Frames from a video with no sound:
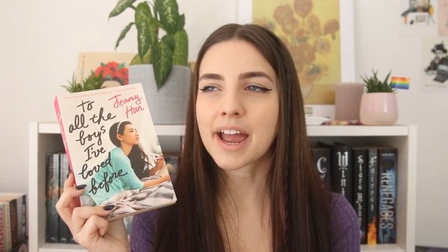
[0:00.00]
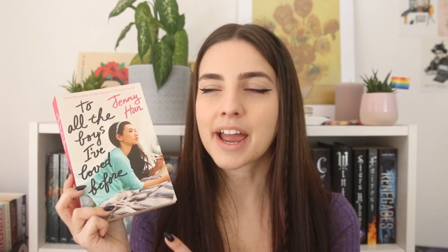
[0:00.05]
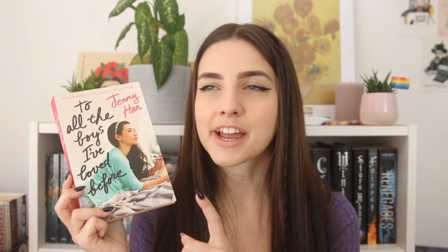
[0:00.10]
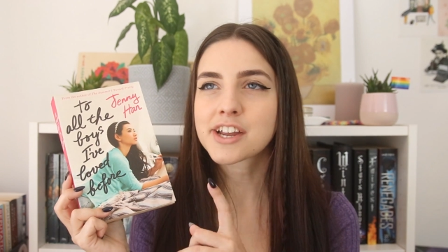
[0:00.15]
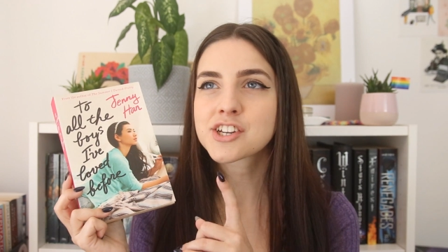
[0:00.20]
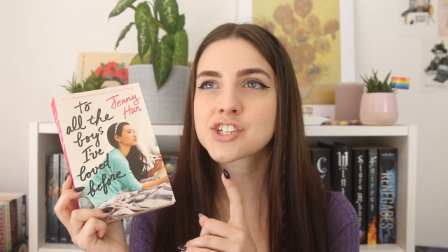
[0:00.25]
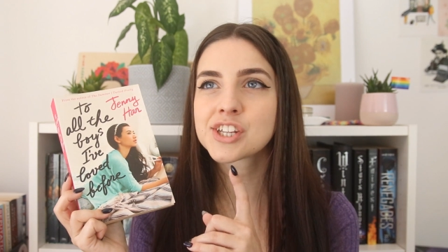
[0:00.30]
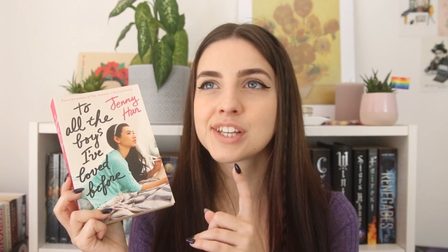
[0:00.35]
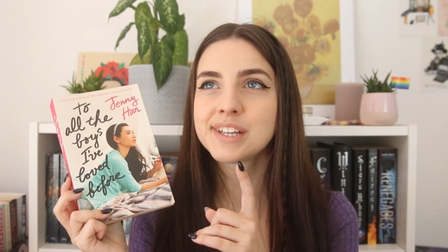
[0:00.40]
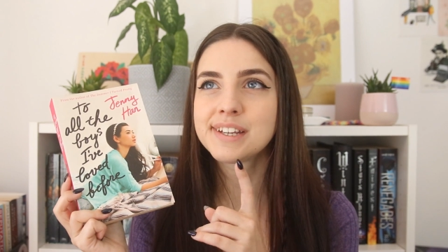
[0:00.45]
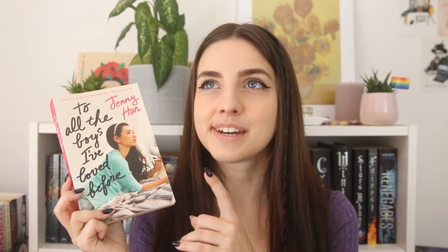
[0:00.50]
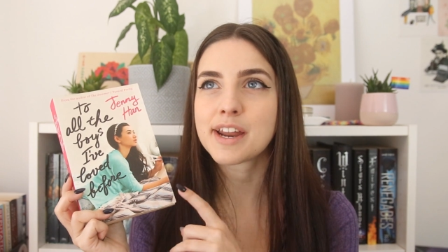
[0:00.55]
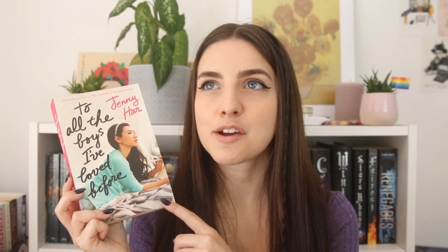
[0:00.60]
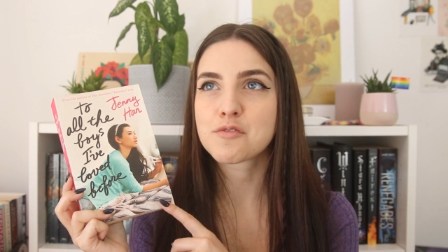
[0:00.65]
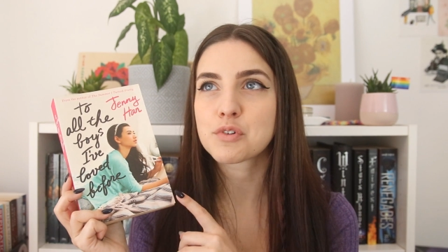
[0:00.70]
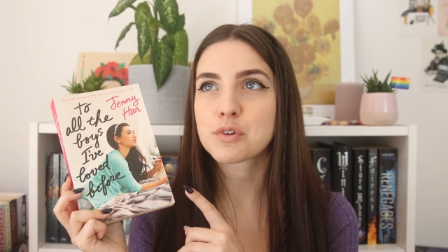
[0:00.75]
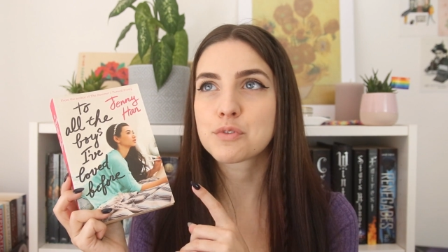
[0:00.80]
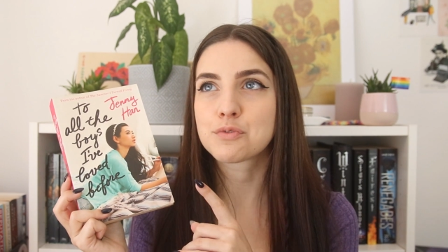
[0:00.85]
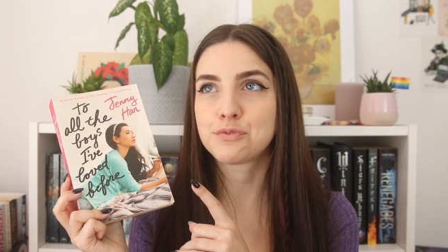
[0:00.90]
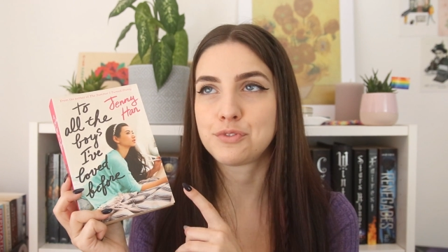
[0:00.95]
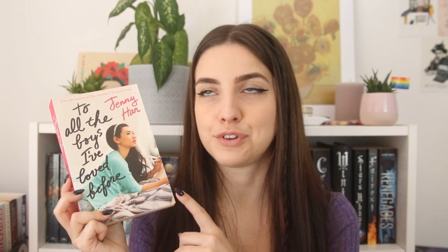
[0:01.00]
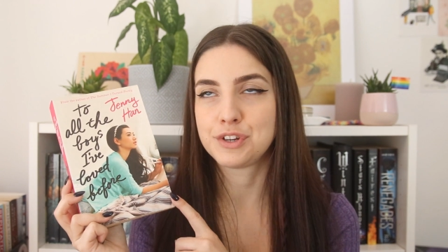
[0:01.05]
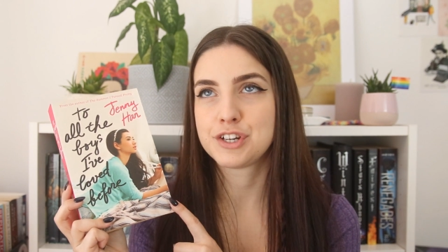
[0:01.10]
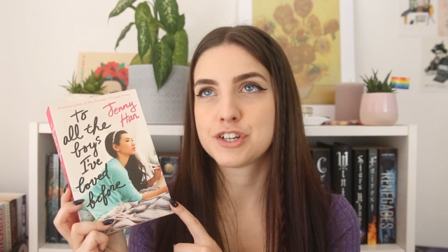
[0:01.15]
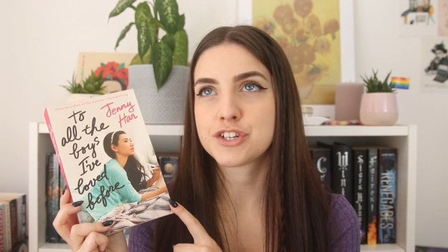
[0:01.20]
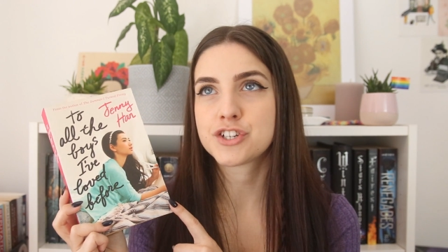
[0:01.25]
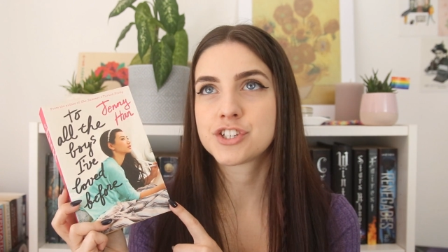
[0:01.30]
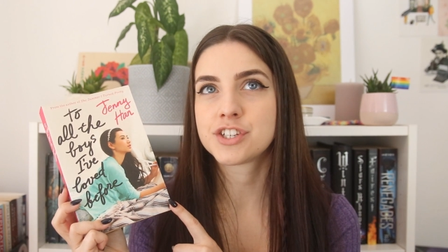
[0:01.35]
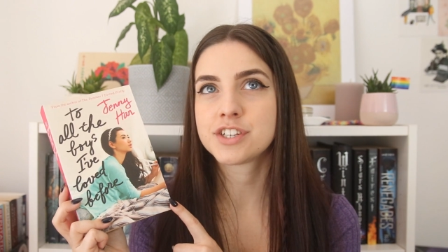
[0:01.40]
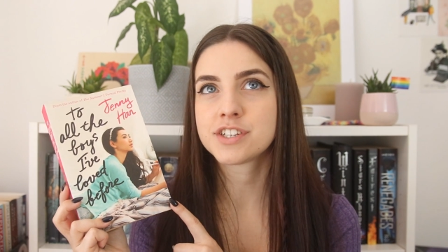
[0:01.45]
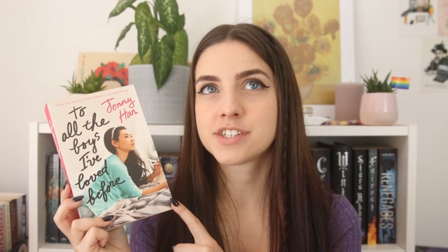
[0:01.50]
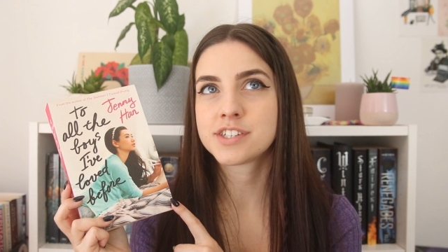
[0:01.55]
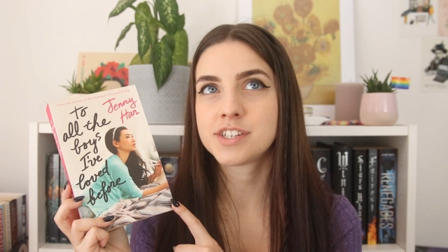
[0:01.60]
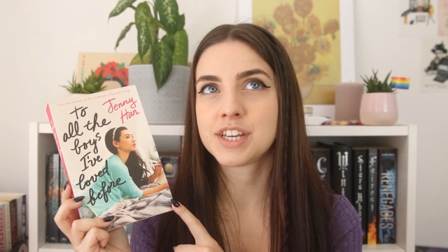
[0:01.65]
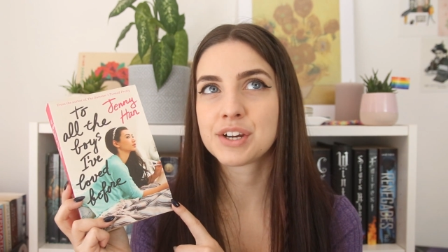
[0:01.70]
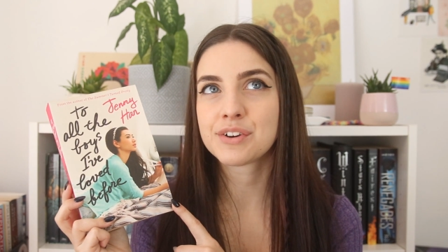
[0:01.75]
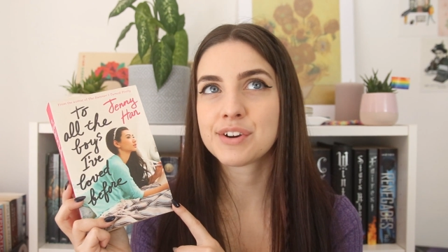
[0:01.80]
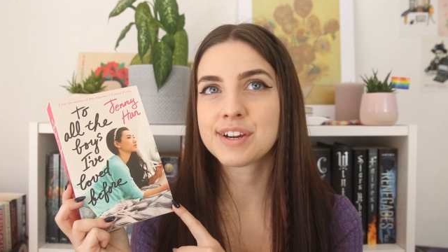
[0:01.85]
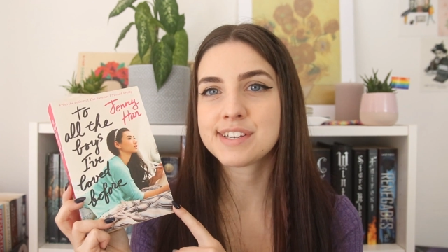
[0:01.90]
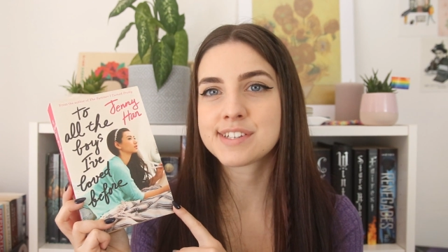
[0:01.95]
I actually never finished this
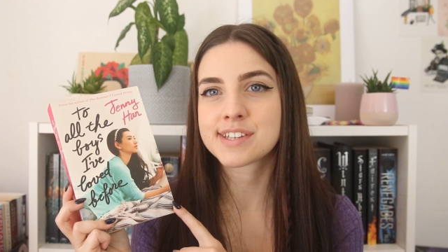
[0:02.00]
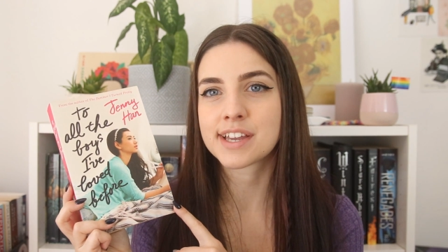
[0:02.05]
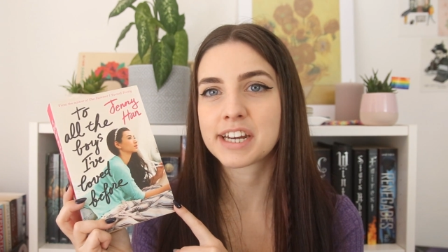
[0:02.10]
series.